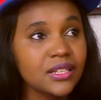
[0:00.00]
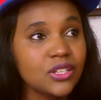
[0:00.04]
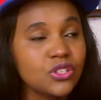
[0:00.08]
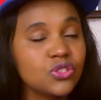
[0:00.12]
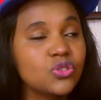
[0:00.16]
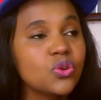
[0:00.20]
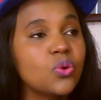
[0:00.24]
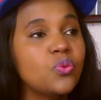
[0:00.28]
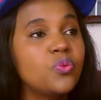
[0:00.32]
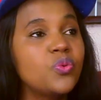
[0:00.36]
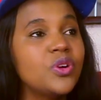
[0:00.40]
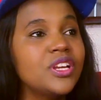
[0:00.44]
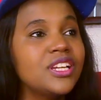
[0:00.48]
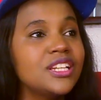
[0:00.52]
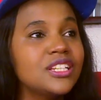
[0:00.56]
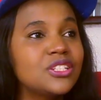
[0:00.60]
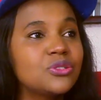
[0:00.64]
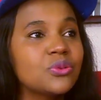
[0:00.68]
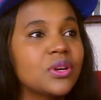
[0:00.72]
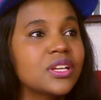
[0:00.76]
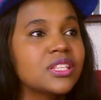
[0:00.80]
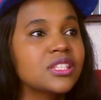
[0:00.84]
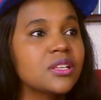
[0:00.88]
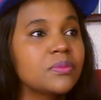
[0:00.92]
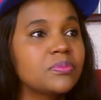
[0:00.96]
So we need
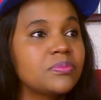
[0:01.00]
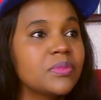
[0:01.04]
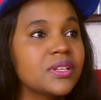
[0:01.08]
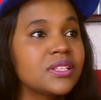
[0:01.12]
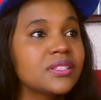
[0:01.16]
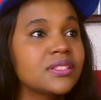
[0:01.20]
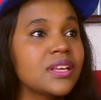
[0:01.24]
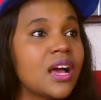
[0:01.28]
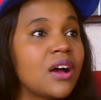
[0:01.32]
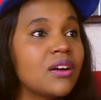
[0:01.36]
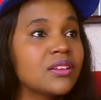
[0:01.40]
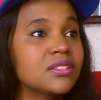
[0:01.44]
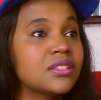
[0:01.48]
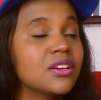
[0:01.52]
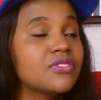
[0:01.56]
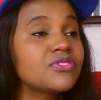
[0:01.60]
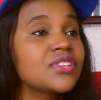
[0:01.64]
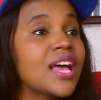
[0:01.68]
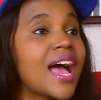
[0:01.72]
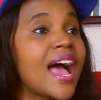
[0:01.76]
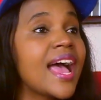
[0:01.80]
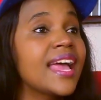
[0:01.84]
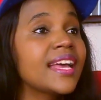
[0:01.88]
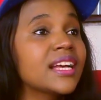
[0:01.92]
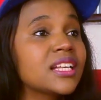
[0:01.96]
to accept ourselves.
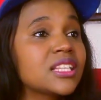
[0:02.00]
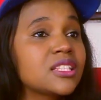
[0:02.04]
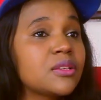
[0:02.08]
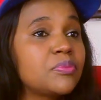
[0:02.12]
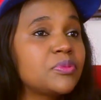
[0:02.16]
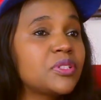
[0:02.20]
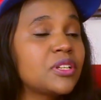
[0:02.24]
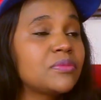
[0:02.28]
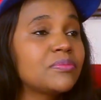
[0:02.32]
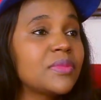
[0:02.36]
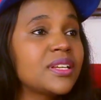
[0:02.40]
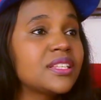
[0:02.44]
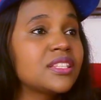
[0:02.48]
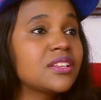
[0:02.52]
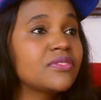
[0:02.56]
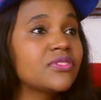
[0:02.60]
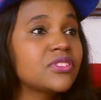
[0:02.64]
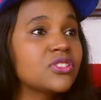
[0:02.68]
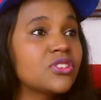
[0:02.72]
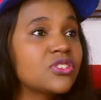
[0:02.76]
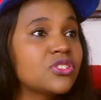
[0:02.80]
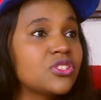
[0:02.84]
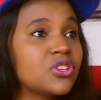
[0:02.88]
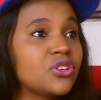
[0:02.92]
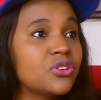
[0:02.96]
I accepted myself
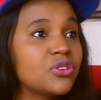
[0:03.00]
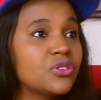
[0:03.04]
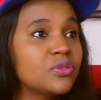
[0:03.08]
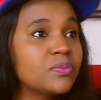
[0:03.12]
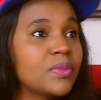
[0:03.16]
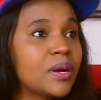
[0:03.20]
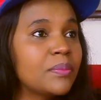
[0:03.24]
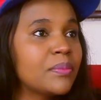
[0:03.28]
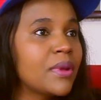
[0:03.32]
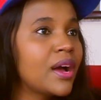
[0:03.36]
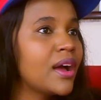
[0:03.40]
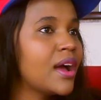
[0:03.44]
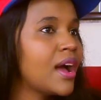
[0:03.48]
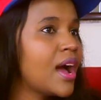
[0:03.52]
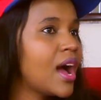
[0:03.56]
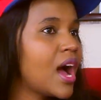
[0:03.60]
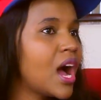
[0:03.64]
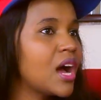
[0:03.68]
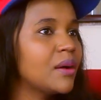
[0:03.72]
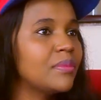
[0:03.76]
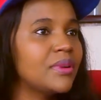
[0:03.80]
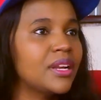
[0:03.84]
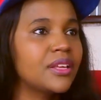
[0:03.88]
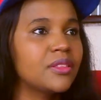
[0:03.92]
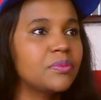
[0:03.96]
as a single mom.
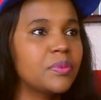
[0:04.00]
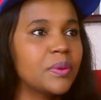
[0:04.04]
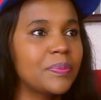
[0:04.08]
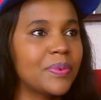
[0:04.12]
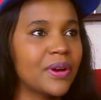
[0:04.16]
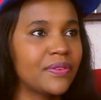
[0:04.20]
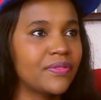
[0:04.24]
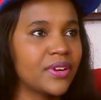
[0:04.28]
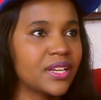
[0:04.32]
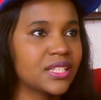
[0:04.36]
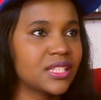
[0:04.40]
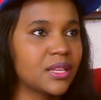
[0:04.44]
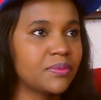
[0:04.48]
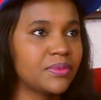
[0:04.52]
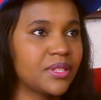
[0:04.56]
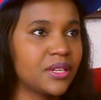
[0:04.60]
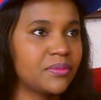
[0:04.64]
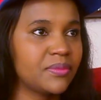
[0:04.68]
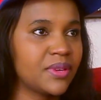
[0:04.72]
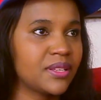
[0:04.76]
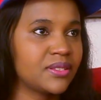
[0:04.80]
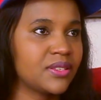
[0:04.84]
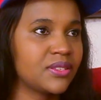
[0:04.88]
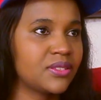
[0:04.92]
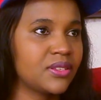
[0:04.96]
How many other people have accepted
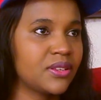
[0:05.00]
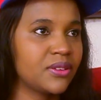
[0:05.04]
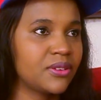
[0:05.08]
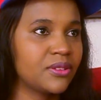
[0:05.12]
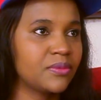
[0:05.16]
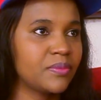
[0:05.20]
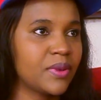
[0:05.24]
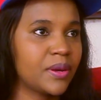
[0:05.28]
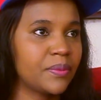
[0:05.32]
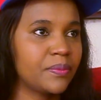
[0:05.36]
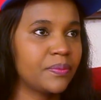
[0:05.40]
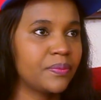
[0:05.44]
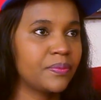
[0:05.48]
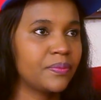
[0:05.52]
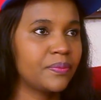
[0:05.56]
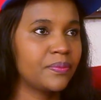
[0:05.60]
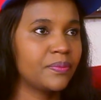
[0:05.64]
me as a single mom?